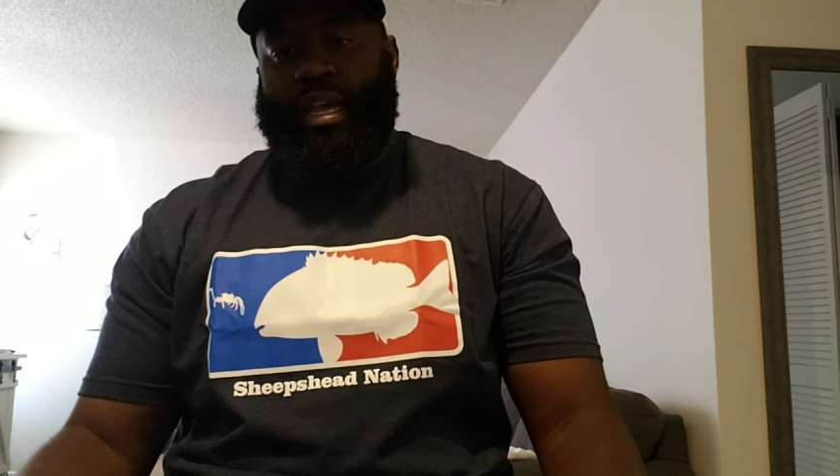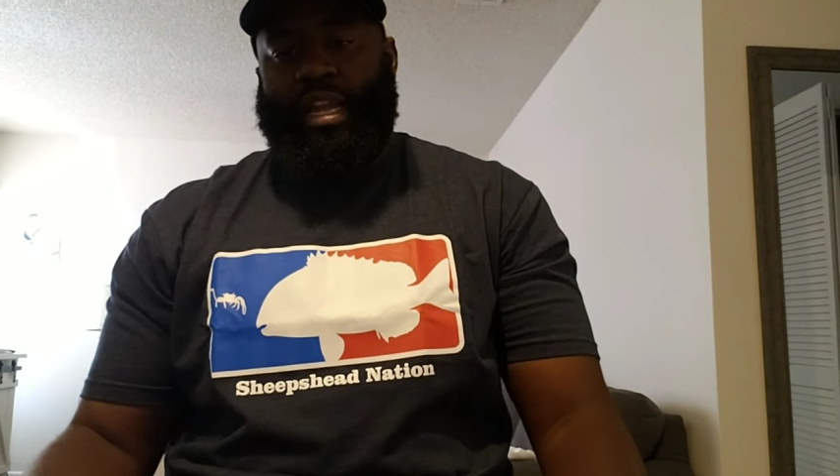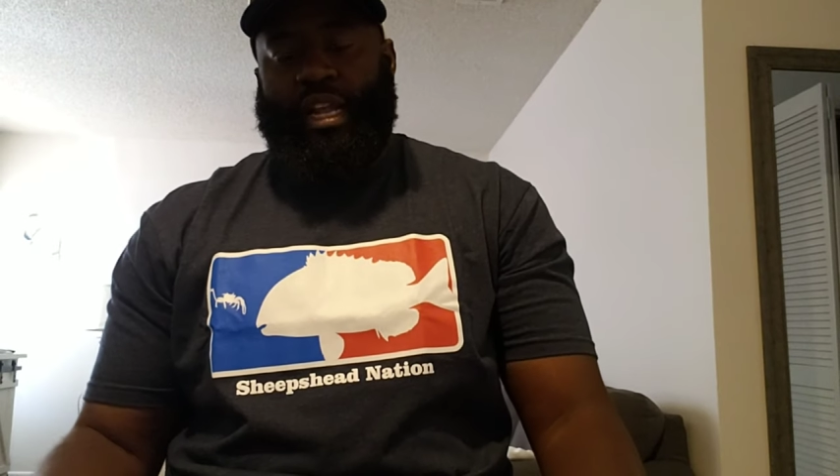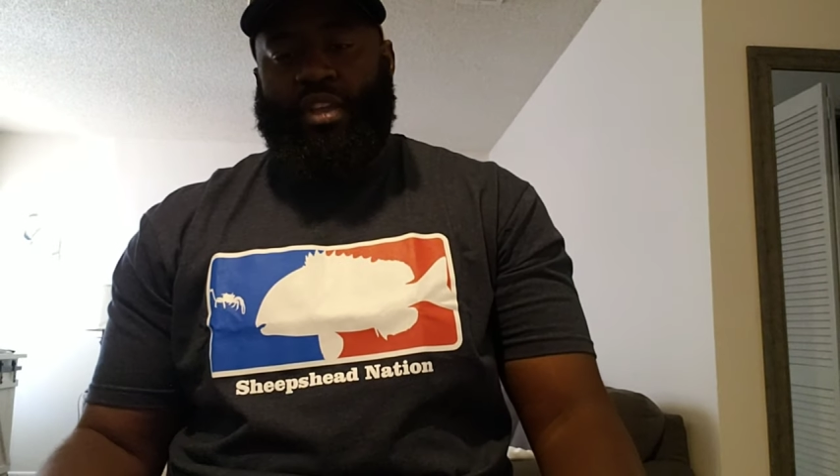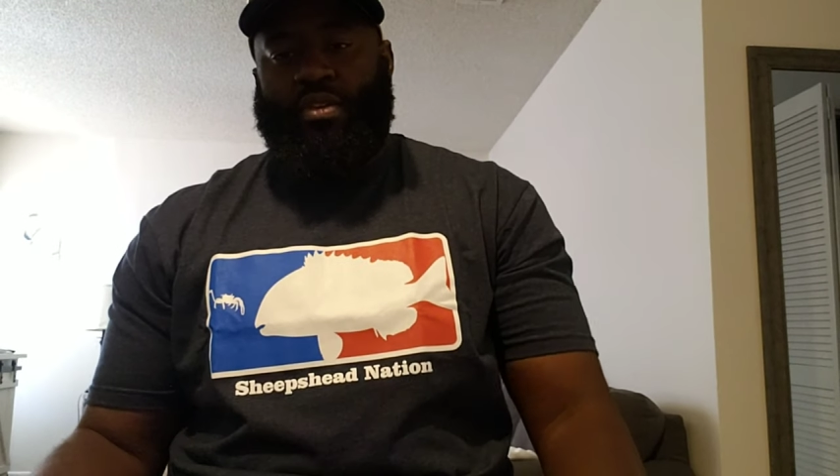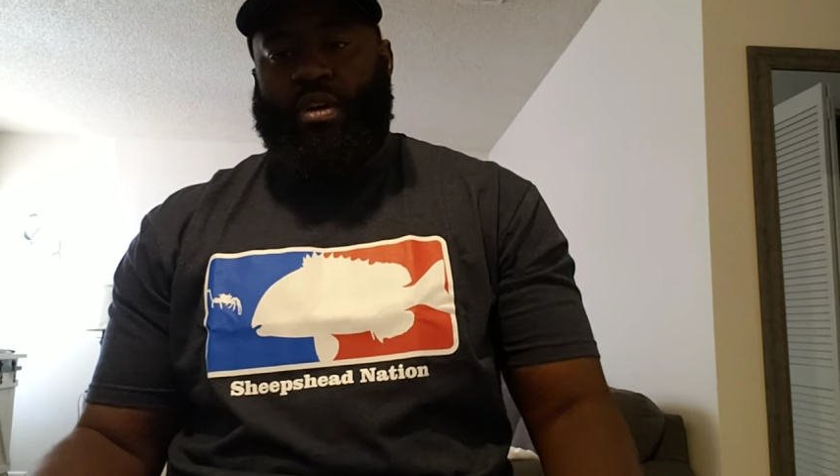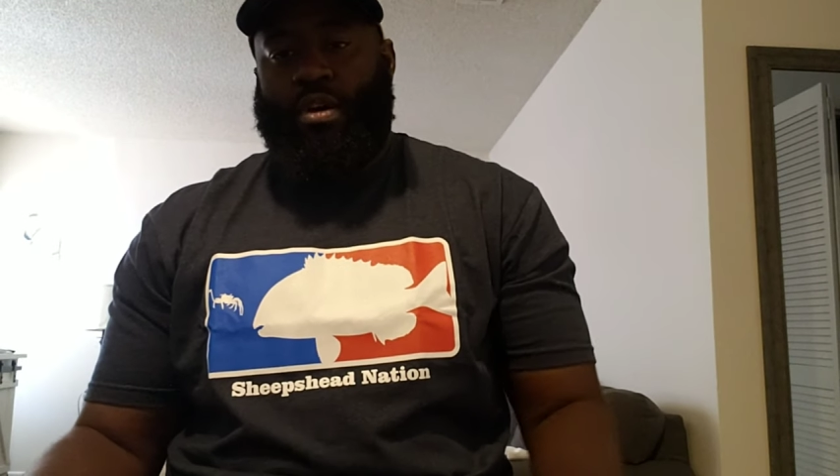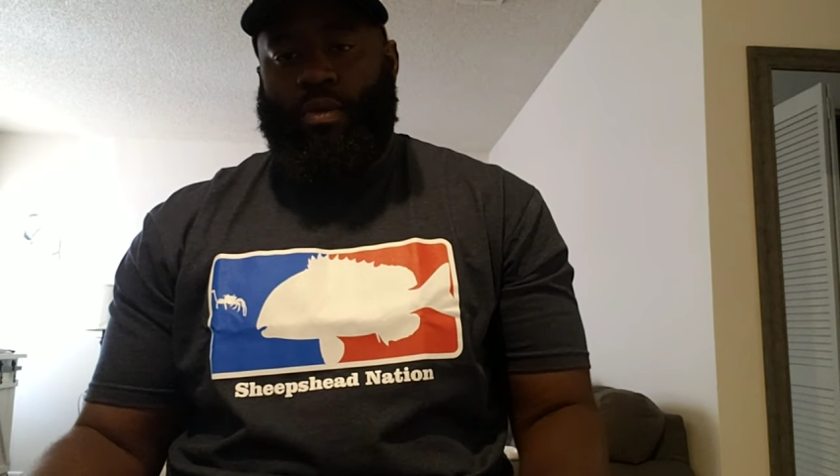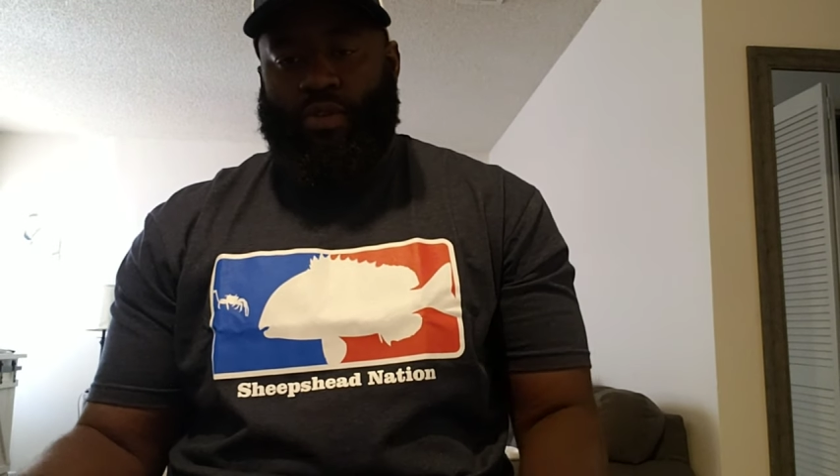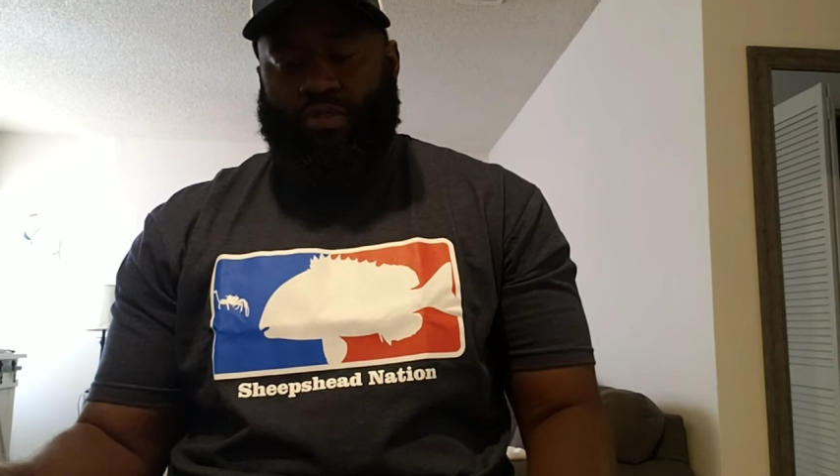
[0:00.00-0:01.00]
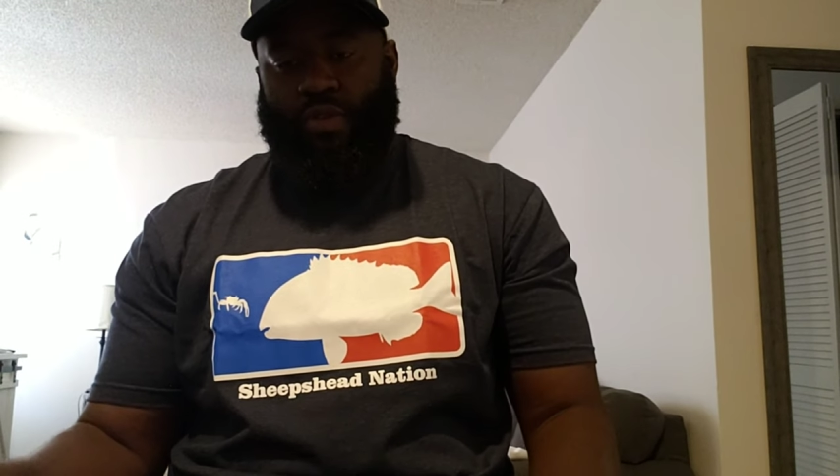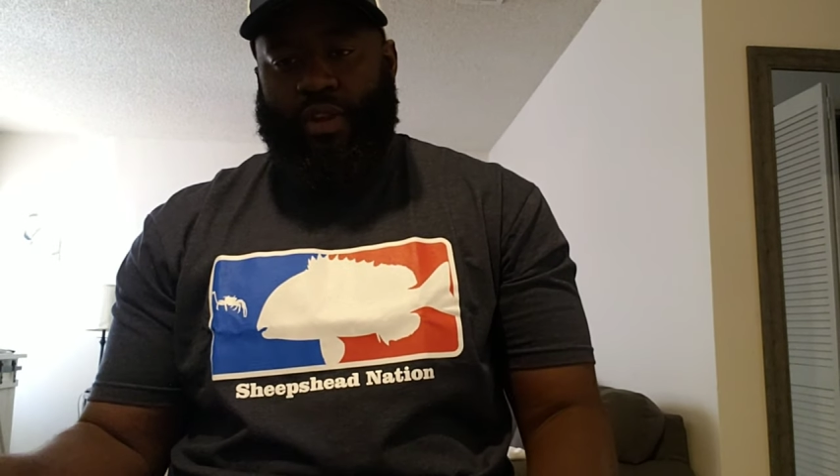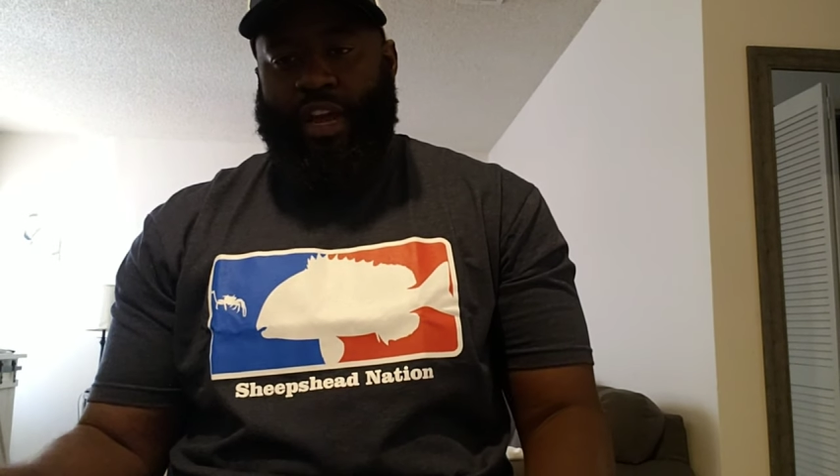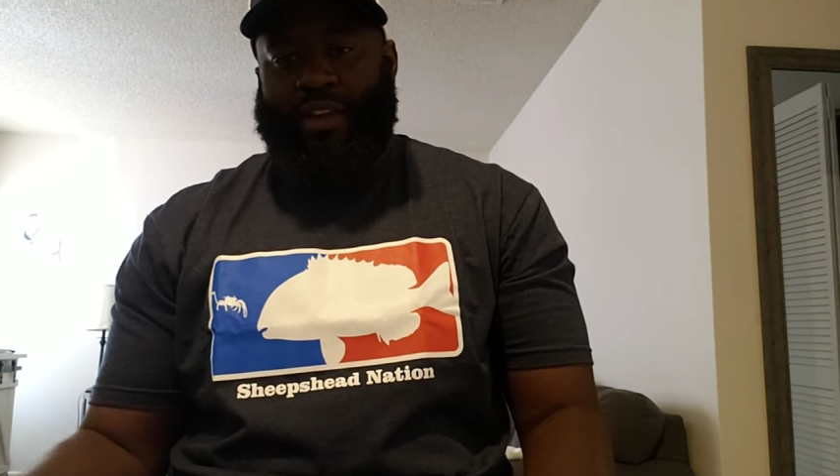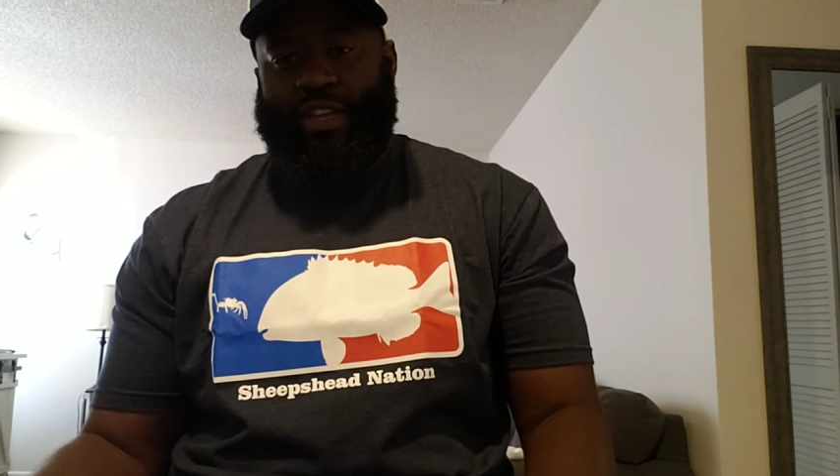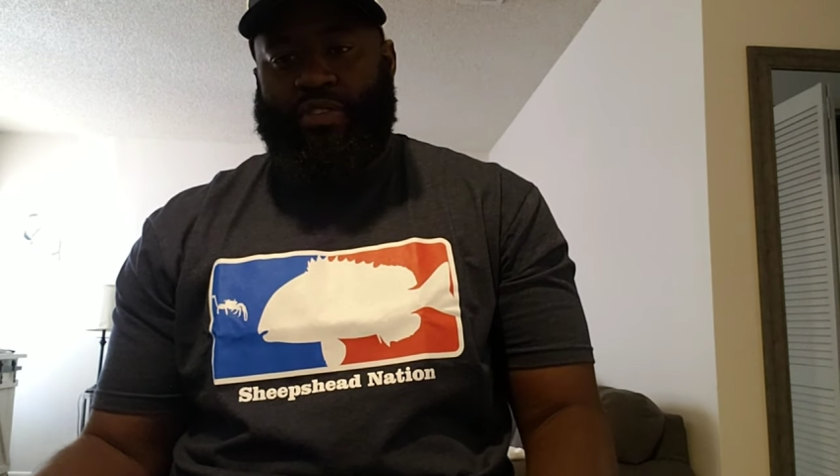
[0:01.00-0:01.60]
and then you go scroll down